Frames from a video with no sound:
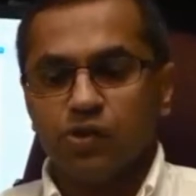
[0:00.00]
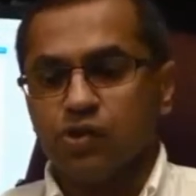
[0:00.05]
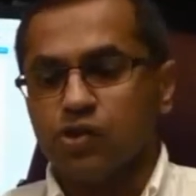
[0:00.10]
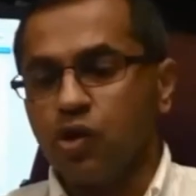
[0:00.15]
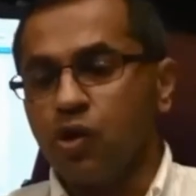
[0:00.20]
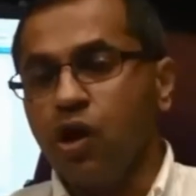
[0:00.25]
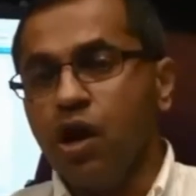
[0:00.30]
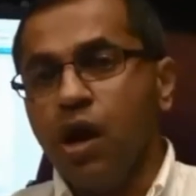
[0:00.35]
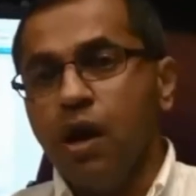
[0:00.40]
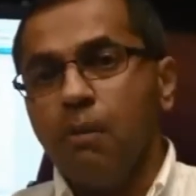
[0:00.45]
of you.
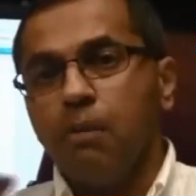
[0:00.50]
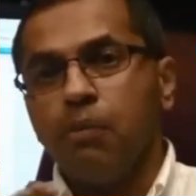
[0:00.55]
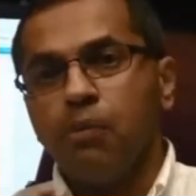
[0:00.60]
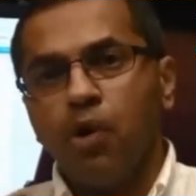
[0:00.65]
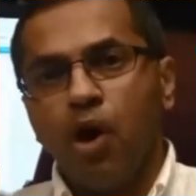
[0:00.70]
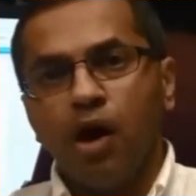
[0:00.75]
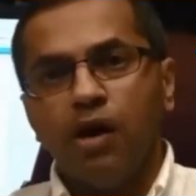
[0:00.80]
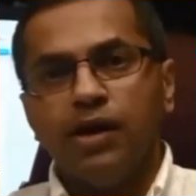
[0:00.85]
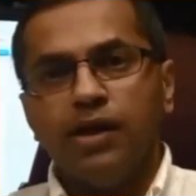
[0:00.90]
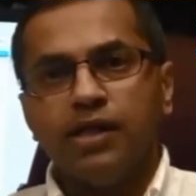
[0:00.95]
So
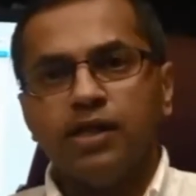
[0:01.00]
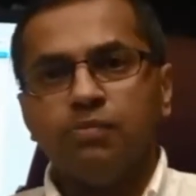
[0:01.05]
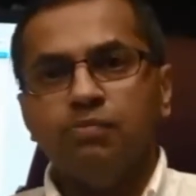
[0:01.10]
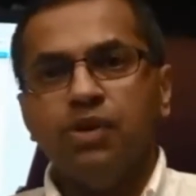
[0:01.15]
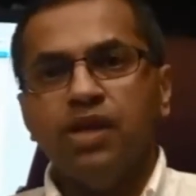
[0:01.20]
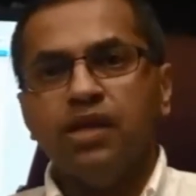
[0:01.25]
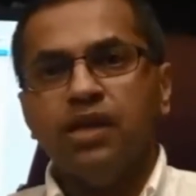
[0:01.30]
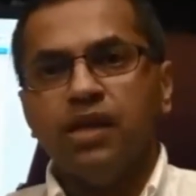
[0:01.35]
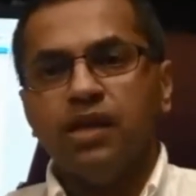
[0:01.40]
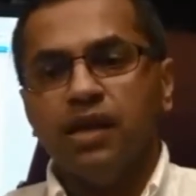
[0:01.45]
broadly
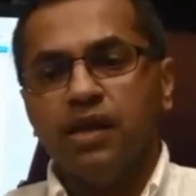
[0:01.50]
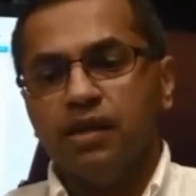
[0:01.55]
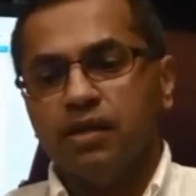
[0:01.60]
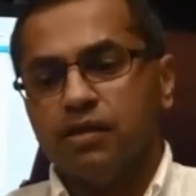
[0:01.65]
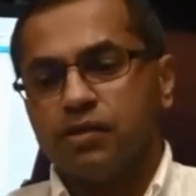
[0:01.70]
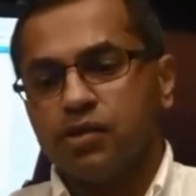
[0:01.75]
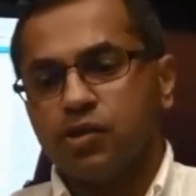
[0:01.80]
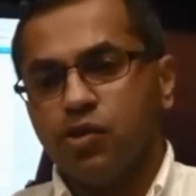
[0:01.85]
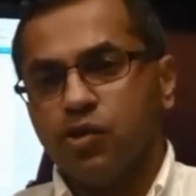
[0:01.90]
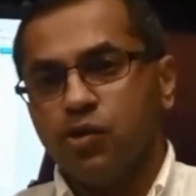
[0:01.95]
speaking, in
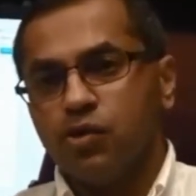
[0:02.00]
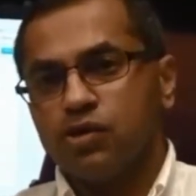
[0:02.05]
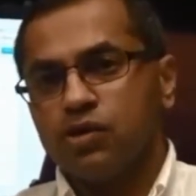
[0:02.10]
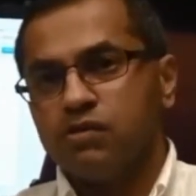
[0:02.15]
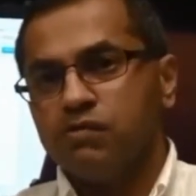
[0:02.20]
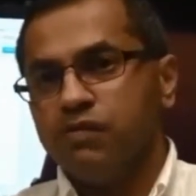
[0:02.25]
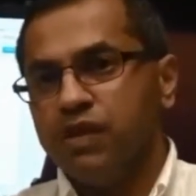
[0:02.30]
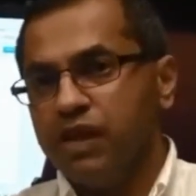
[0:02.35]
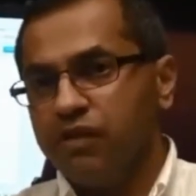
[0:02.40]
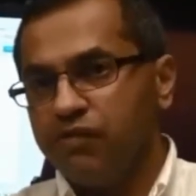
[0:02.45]
this
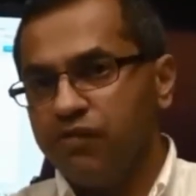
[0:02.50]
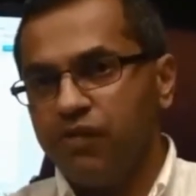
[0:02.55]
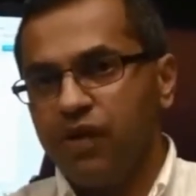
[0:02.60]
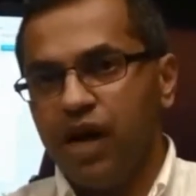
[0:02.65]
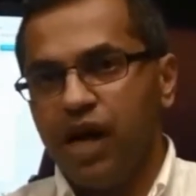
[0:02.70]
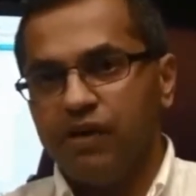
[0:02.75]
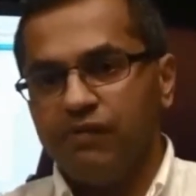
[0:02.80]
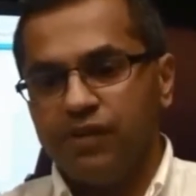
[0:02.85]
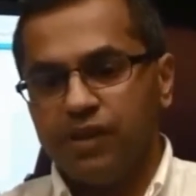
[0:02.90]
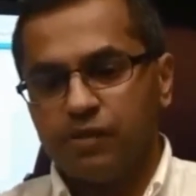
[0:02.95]
course, week
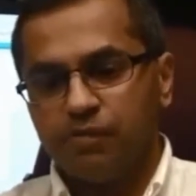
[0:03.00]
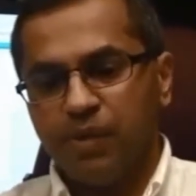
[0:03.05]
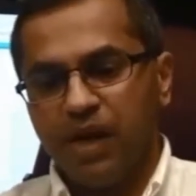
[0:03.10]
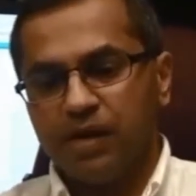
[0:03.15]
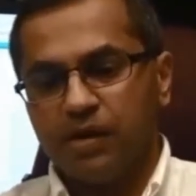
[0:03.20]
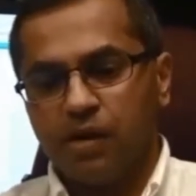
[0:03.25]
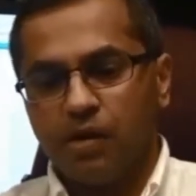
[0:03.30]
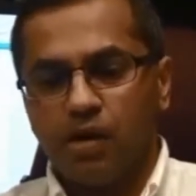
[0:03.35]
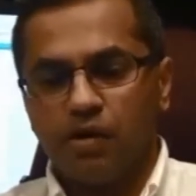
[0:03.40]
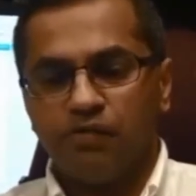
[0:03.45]
5, we
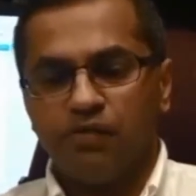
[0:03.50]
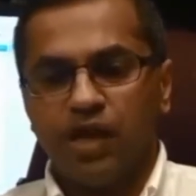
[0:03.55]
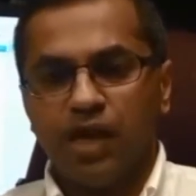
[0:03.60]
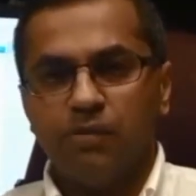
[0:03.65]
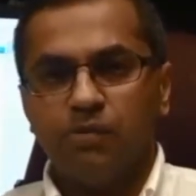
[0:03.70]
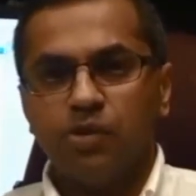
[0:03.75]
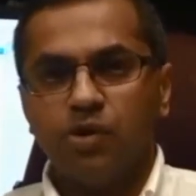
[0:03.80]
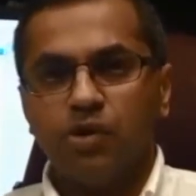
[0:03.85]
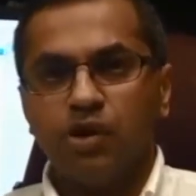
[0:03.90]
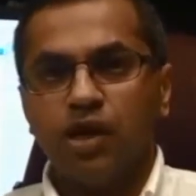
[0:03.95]
spent a lot of
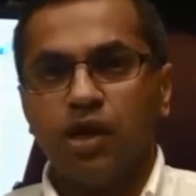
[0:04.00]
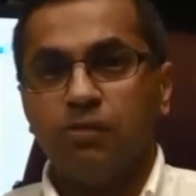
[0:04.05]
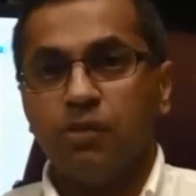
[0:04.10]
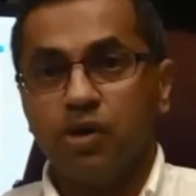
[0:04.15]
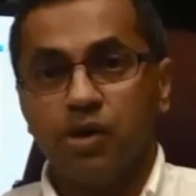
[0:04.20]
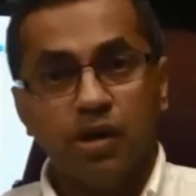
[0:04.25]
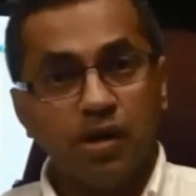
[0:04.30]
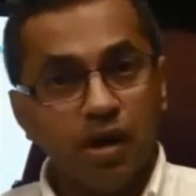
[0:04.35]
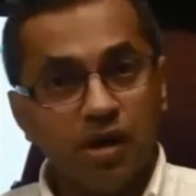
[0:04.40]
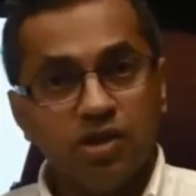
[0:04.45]
time talking
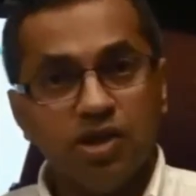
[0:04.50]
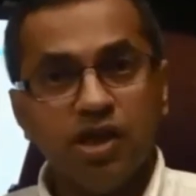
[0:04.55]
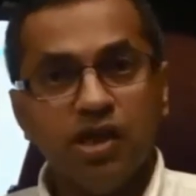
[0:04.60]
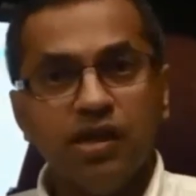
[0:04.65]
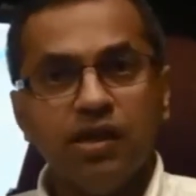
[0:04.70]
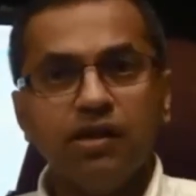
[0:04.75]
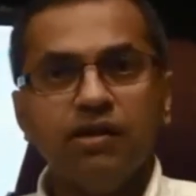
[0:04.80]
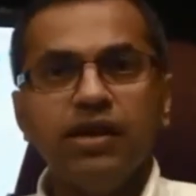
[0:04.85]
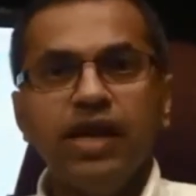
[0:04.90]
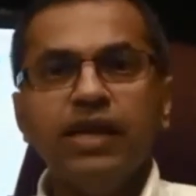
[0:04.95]
about
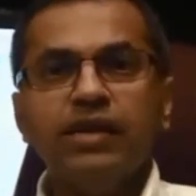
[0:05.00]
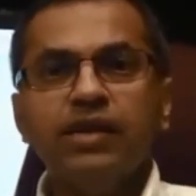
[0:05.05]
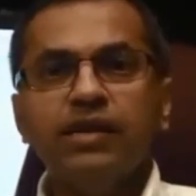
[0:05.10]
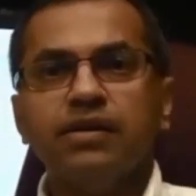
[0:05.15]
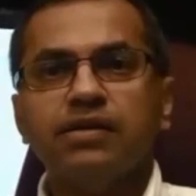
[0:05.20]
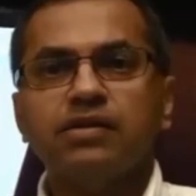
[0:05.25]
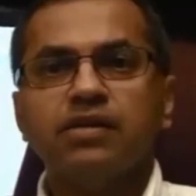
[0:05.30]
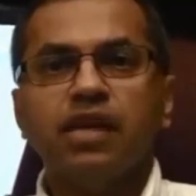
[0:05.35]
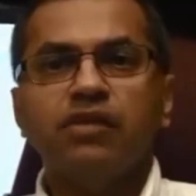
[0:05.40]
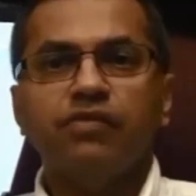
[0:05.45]
nudging,
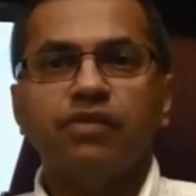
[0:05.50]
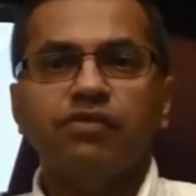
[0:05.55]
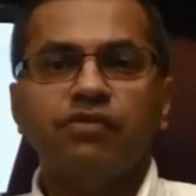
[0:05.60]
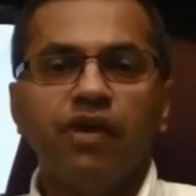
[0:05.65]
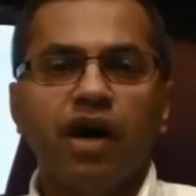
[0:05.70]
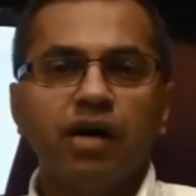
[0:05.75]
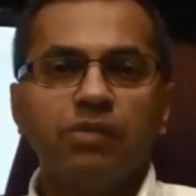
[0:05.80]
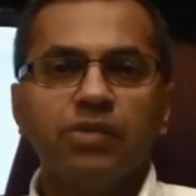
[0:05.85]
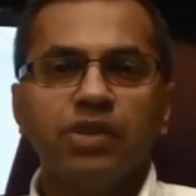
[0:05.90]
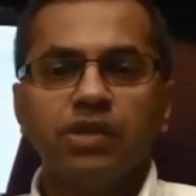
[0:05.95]
creating a safe
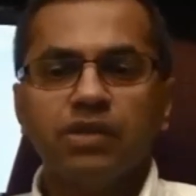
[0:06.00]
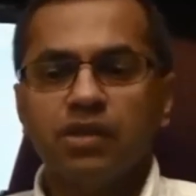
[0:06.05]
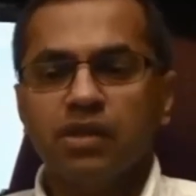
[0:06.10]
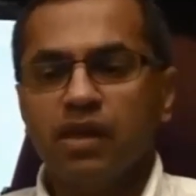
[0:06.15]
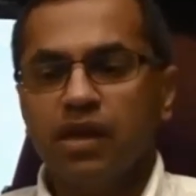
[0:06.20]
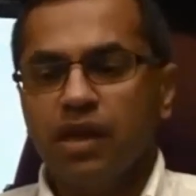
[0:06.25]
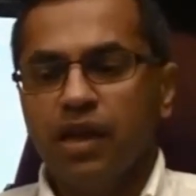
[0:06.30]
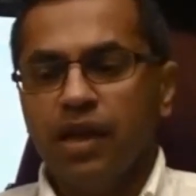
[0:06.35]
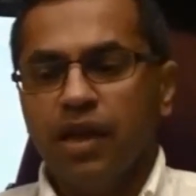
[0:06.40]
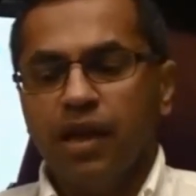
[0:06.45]
environment,
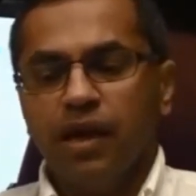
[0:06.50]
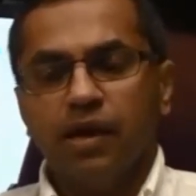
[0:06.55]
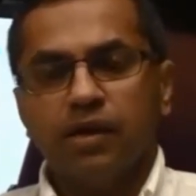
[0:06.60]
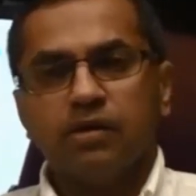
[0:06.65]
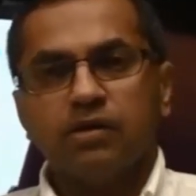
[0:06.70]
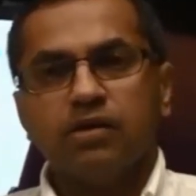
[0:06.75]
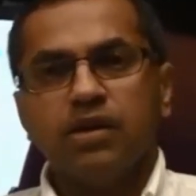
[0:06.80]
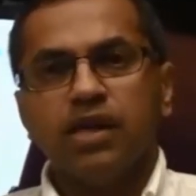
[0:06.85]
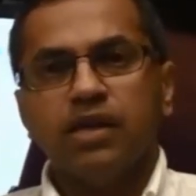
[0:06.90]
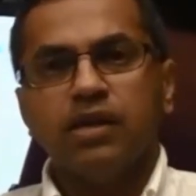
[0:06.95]

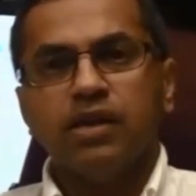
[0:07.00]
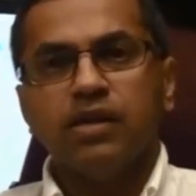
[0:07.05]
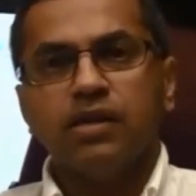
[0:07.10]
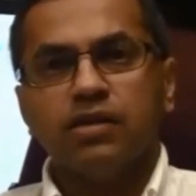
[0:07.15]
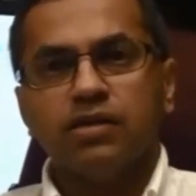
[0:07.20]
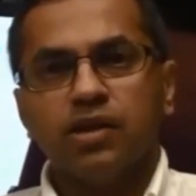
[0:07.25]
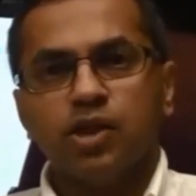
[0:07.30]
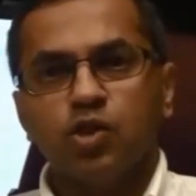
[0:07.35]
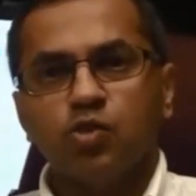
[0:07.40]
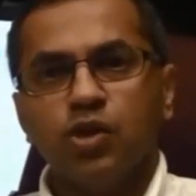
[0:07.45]

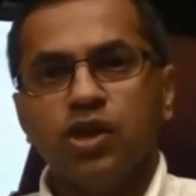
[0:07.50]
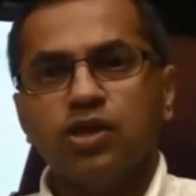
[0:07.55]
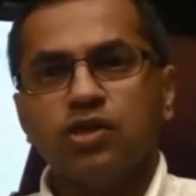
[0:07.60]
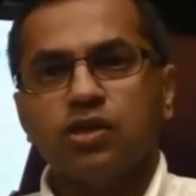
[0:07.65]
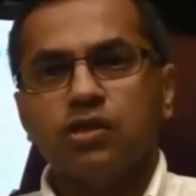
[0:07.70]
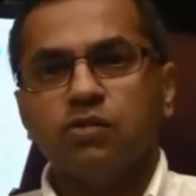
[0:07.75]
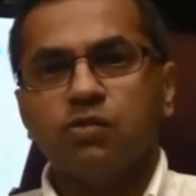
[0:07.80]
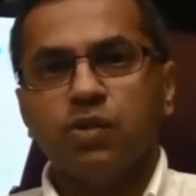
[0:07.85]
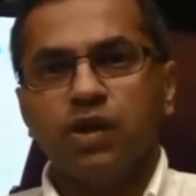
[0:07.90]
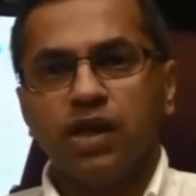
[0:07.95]
creating a
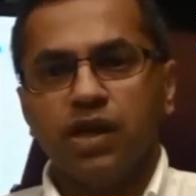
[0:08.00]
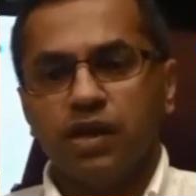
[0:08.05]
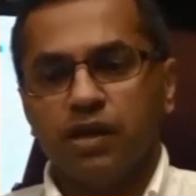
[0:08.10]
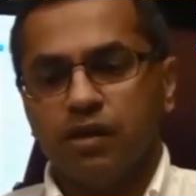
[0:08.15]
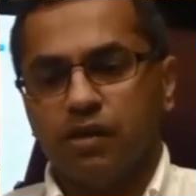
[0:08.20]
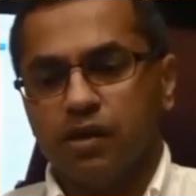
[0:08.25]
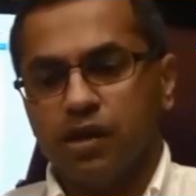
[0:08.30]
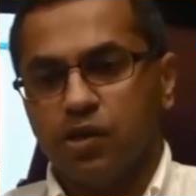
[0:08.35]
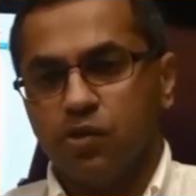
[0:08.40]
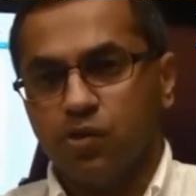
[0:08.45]
situation
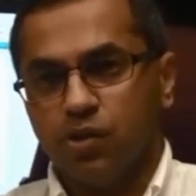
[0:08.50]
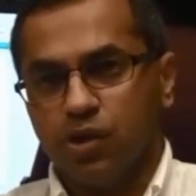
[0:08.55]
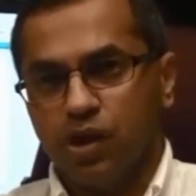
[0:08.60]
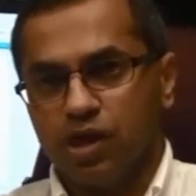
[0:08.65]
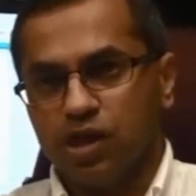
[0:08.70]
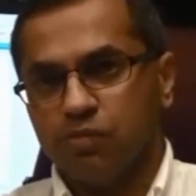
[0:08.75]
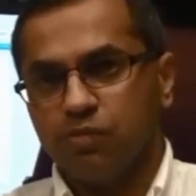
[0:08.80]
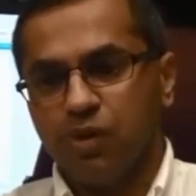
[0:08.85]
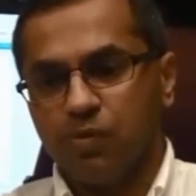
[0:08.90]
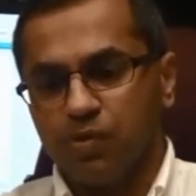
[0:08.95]
where you
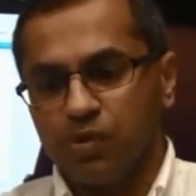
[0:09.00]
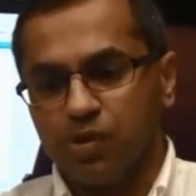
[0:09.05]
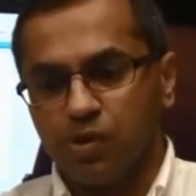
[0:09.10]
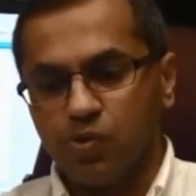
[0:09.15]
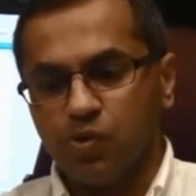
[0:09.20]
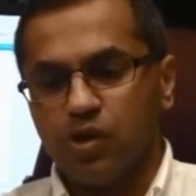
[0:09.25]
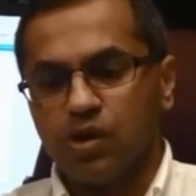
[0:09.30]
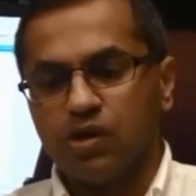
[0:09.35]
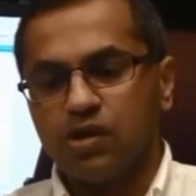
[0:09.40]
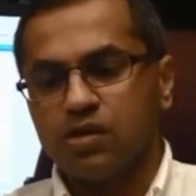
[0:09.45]
nudge people
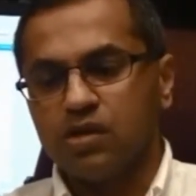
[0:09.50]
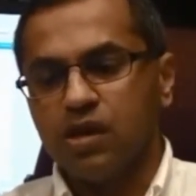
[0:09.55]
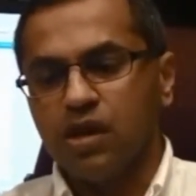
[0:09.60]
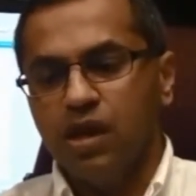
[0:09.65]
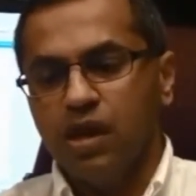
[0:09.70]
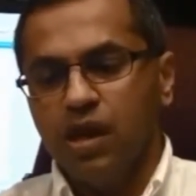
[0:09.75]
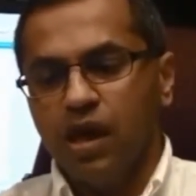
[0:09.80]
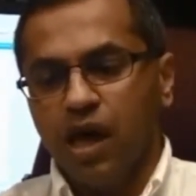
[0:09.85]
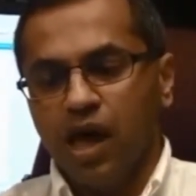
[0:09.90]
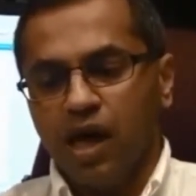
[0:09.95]
towards
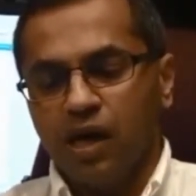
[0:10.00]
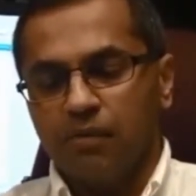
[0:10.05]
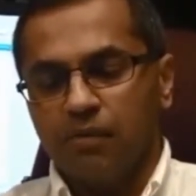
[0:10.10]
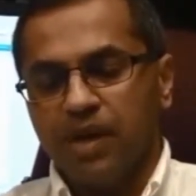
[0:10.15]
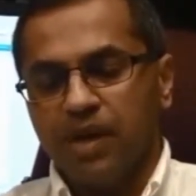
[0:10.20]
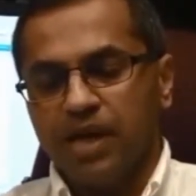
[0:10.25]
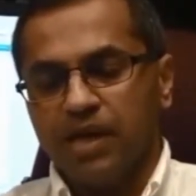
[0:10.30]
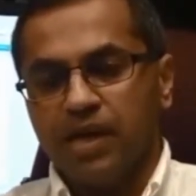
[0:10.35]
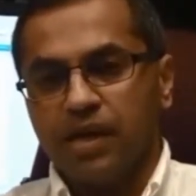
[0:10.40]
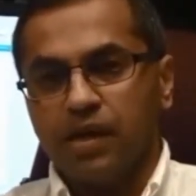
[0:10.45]

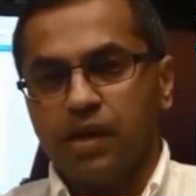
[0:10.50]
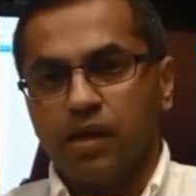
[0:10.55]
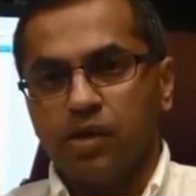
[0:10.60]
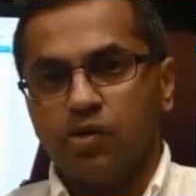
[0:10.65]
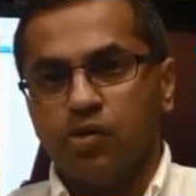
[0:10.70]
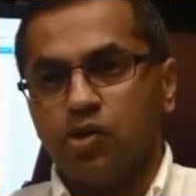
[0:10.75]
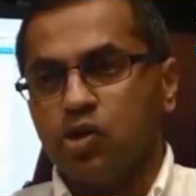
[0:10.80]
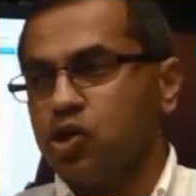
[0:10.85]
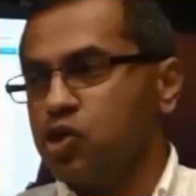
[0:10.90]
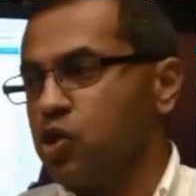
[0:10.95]
making a
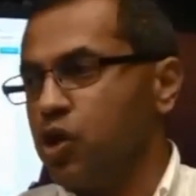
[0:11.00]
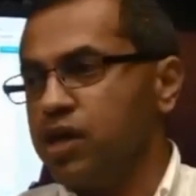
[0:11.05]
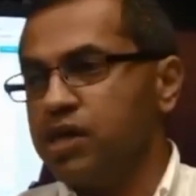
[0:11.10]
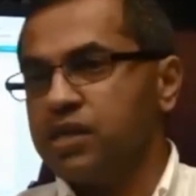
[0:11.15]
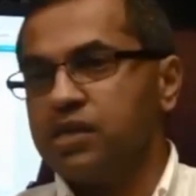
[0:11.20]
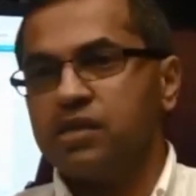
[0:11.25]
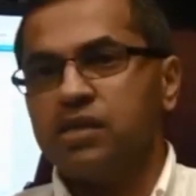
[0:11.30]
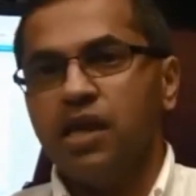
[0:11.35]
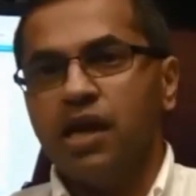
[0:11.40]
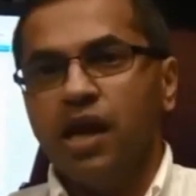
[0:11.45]
good
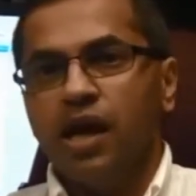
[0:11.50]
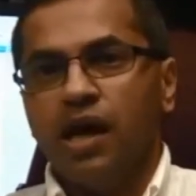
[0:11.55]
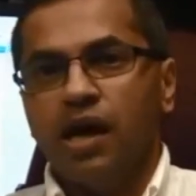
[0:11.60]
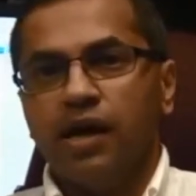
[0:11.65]
choice.